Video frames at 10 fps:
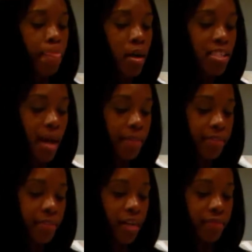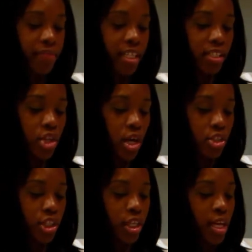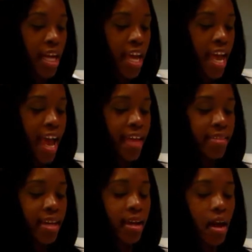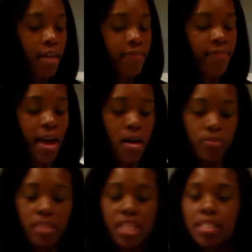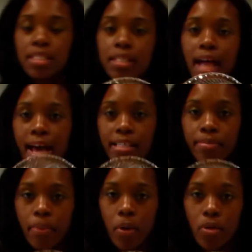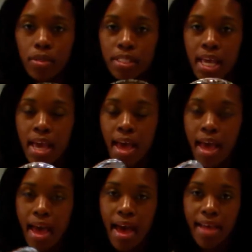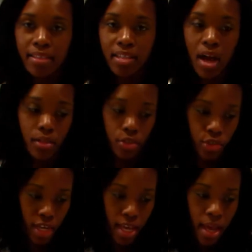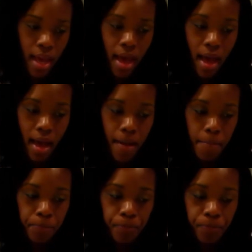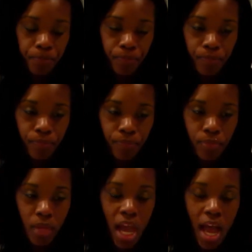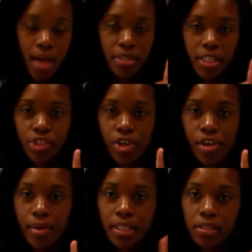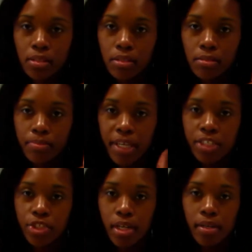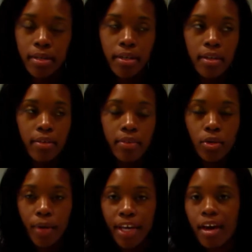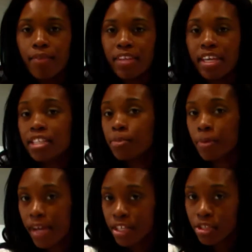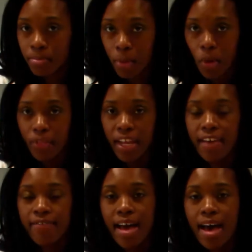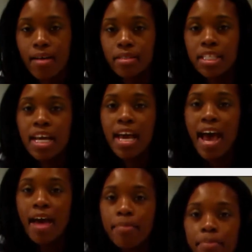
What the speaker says: on top of the charger. And then I found these glass bowls at the Dollar Tree. I'm going to show you a little picture real quick of the inspiration bowl that I found at